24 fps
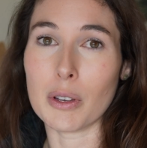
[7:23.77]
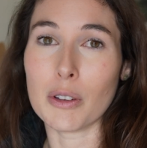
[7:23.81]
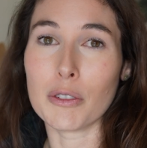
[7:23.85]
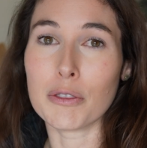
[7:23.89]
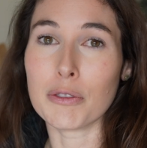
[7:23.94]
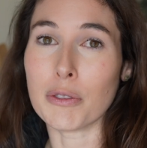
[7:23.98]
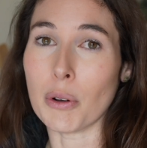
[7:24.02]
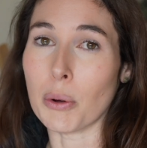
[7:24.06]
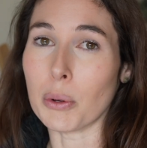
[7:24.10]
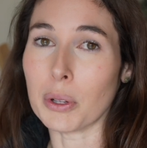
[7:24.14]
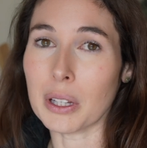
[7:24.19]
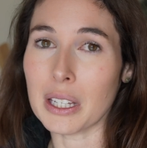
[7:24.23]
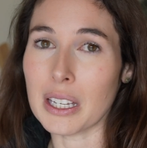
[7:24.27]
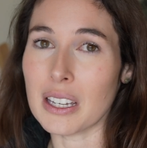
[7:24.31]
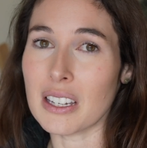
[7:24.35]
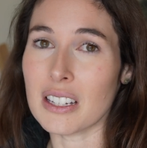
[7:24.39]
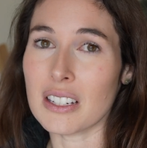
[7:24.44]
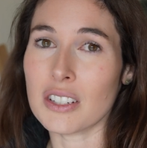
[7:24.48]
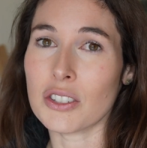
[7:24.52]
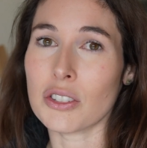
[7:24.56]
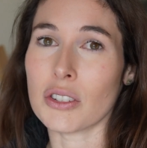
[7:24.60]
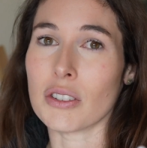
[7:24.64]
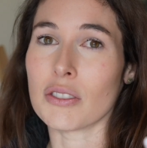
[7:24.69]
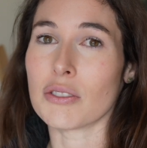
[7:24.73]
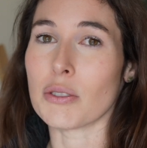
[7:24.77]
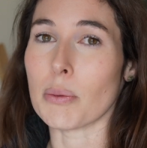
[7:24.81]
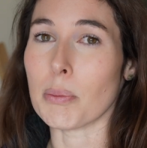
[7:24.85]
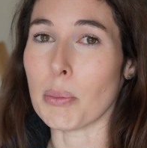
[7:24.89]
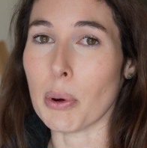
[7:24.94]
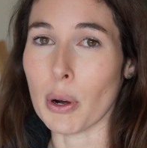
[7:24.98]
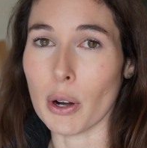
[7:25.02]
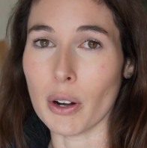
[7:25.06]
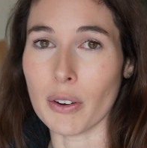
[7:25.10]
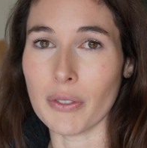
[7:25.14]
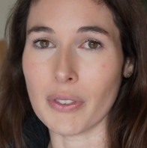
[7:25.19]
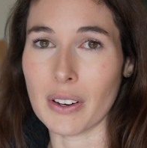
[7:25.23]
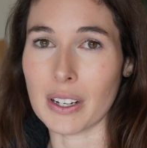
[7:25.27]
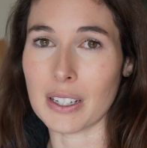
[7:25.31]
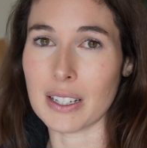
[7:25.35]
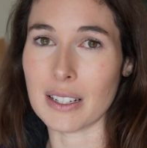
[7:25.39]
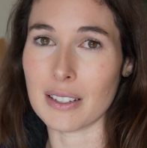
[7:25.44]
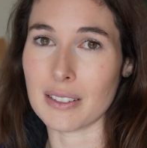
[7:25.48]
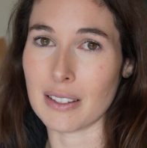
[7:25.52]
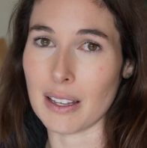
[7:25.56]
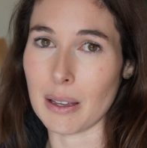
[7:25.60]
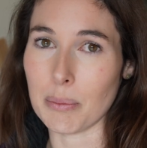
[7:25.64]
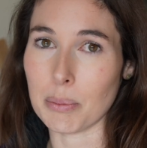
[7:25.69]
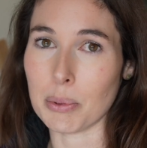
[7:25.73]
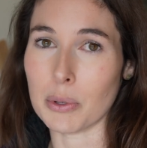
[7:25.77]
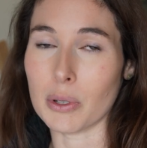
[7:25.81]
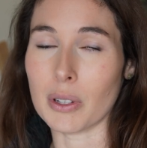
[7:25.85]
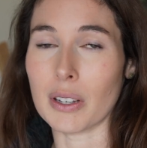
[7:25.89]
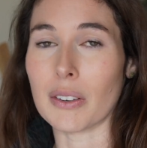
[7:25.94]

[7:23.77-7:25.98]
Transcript: Foliage is a perfect example.